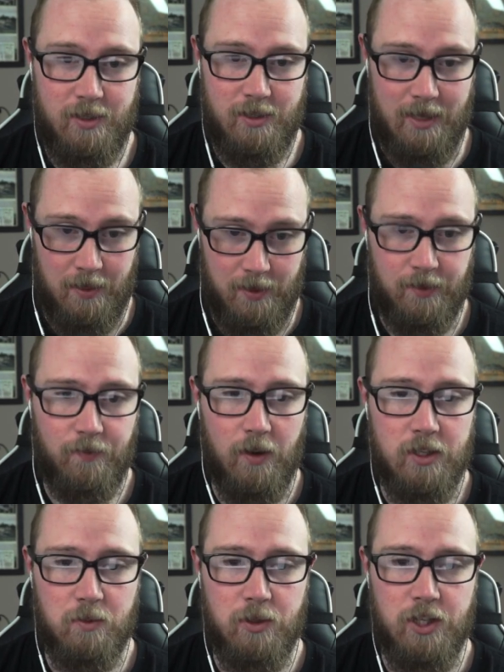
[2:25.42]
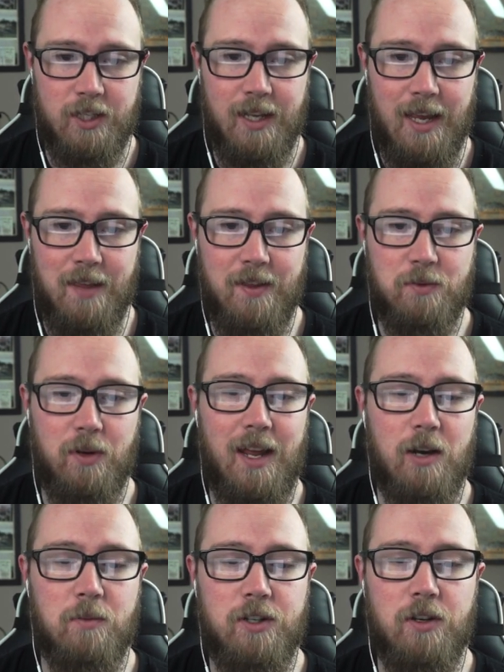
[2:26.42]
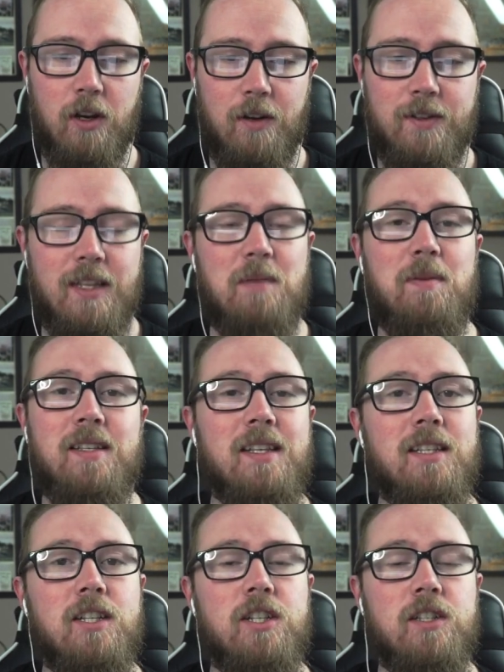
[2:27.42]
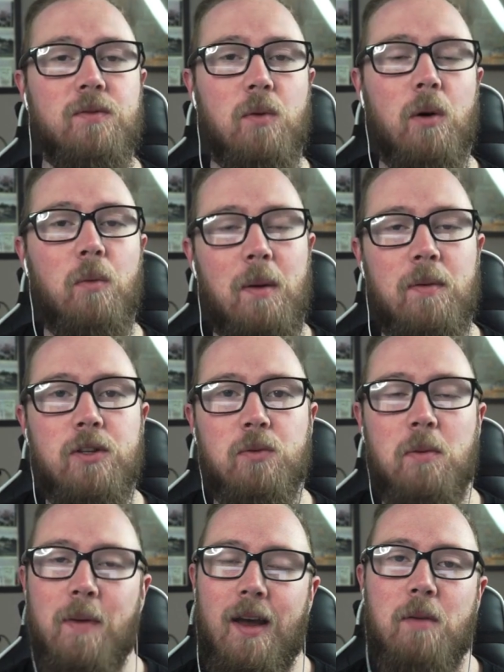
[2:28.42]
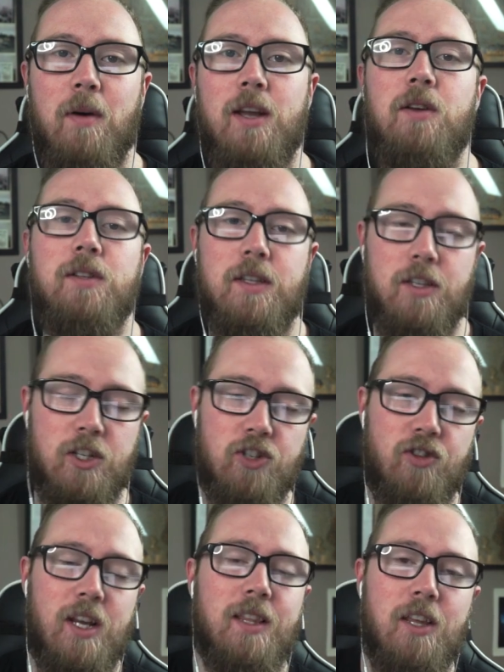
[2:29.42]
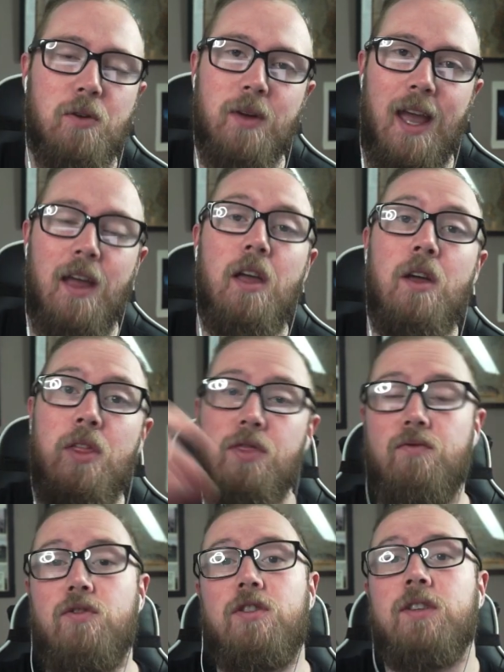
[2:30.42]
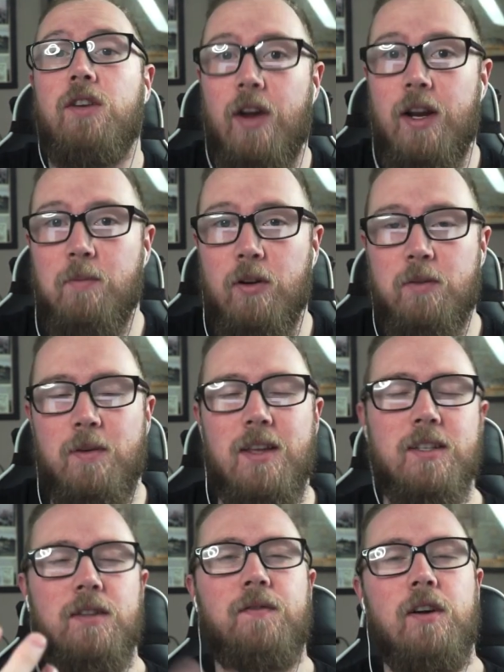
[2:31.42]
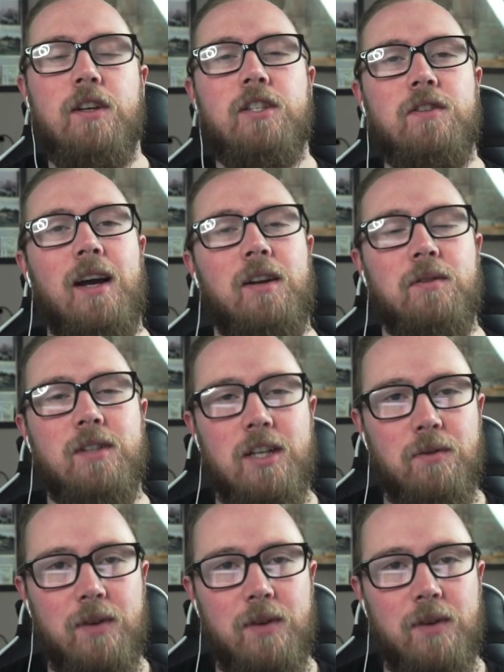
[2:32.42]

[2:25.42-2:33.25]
get this first one just here. This one helps you kind of see the percentages of what weapons will be better by using the string that you'll get through using Raidbots, but these are the first two add-ons that you'll